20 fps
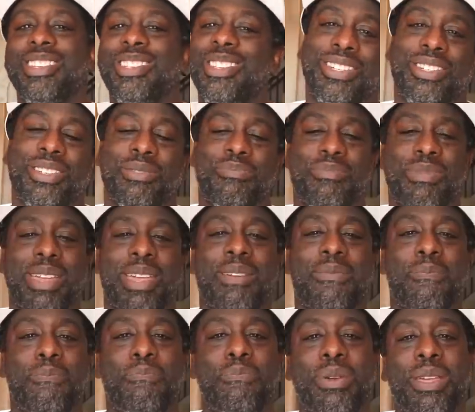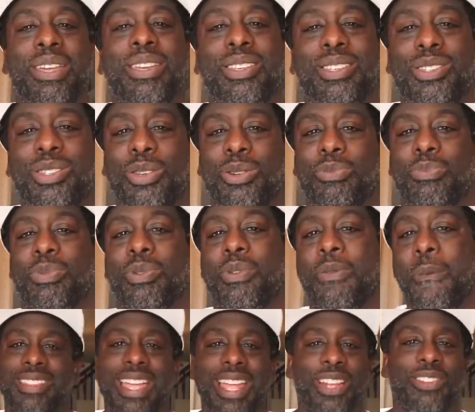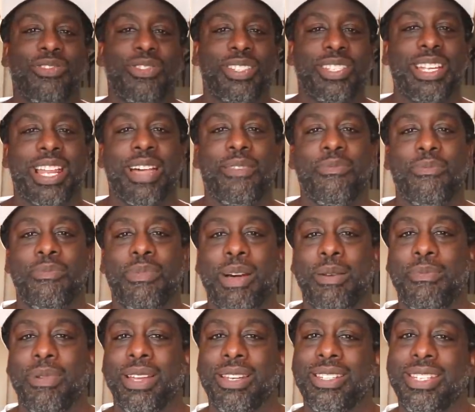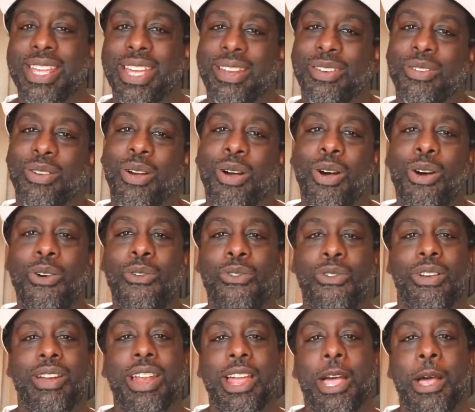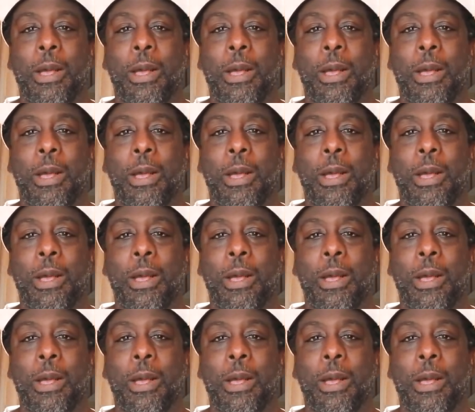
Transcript: this is your man, Big Super. Thanks for stopping by my channel. Over and